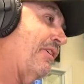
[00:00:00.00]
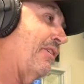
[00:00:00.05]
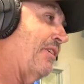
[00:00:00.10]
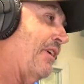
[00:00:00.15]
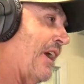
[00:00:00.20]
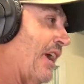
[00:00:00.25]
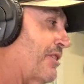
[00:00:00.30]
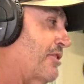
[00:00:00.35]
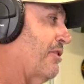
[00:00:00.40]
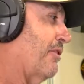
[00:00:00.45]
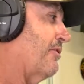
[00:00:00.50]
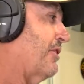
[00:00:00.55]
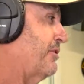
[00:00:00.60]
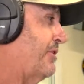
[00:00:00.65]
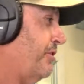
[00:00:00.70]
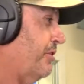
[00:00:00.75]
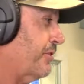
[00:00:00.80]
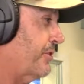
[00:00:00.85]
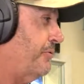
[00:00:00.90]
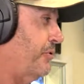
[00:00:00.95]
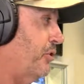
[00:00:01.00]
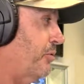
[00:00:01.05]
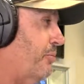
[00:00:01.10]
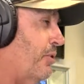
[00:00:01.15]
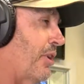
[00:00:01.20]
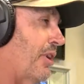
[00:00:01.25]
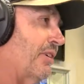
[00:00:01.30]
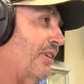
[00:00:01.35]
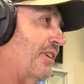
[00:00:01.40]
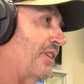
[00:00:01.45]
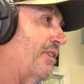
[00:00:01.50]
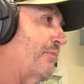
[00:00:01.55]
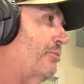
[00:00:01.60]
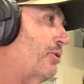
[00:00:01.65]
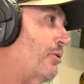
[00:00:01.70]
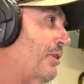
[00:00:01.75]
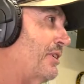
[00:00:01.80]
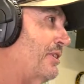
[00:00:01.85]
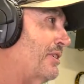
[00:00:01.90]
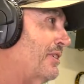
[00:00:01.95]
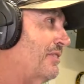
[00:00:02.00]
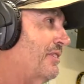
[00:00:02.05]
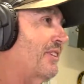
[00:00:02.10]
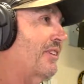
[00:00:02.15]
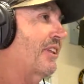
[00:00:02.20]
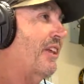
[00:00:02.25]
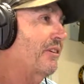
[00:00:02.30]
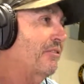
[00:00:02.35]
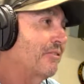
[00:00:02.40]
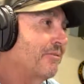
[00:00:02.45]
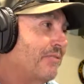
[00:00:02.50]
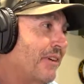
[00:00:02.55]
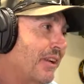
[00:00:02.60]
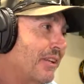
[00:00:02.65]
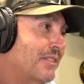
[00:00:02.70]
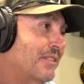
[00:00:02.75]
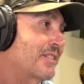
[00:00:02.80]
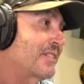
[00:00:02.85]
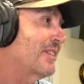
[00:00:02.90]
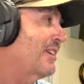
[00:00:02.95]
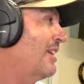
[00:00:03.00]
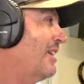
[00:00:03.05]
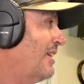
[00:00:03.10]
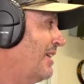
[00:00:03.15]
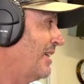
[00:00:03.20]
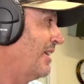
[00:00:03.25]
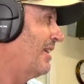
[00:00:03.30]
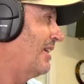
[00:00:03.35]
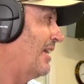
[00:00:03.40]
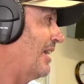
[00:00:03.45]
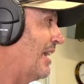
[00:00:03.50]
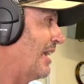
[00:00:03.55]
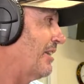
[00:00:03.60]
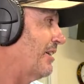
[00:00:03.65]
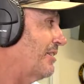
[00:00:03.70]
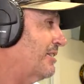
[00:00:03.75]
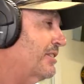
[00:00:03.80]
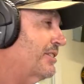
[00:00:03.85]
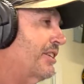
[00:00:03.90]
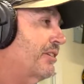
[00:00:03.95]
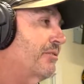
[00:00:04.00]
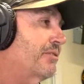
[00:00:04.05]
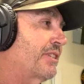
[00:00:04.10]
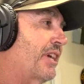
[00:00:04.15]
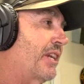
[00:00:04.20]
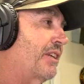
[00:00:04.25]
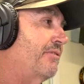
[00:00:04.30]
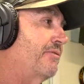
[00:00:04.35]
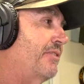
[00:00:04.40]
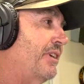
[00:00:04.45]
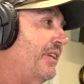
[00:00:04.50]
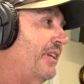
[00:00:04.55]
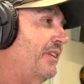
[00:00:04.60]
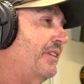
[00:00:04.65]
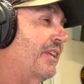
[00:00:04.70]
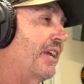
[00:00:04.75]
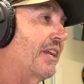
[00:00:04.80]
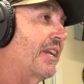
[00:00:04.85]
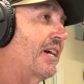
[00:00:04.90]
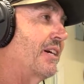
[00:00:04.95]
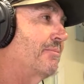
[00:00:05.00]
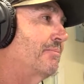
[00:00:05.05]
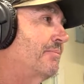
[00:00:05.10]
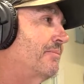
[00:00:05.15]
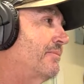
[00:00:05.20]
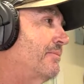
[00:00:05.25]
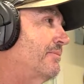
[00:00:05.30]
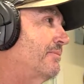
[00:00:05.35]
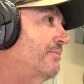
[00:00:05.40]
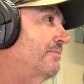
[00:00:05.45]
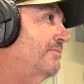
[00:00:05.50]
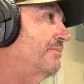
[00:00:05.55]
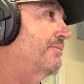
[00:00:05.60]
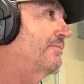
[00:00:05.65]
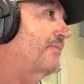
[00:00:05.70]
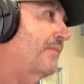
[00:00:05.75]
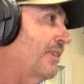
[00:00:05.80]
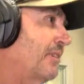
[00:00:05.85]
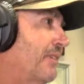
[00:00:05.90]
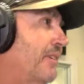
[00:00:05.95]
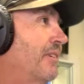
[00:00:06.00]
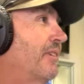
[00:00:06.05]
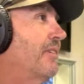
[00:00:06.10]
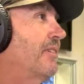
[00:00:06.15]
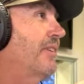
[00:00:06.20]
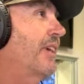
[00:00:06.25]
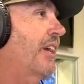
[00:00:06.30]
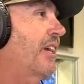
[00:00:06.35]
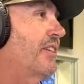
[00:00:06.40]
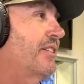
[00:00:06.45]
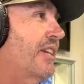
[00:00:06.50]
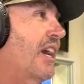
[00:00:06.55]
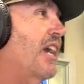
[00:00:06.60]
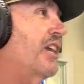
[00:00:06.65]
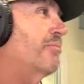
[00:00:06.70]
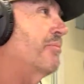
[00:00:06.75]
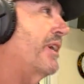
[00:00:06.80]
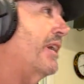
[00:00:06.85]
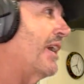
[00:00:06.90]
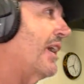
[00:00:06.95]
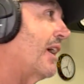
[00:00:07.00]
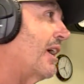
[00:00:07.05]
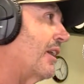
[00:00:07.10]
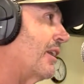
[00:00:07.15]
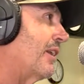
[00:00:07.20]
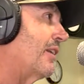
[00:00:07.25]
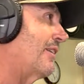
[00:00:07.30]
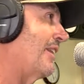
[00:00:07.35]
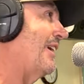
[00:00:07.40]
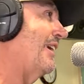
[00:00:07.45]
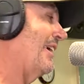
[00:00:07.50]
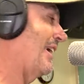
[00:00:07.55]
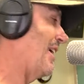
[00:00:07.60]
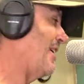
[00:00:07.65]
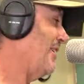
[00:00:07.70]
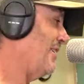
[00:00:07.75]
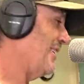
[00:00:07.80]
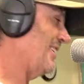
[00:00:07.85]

Hats off to Josh Philpot and the boys, the local fellas. And I just think it was only fitting that um, they can take me out. There you go.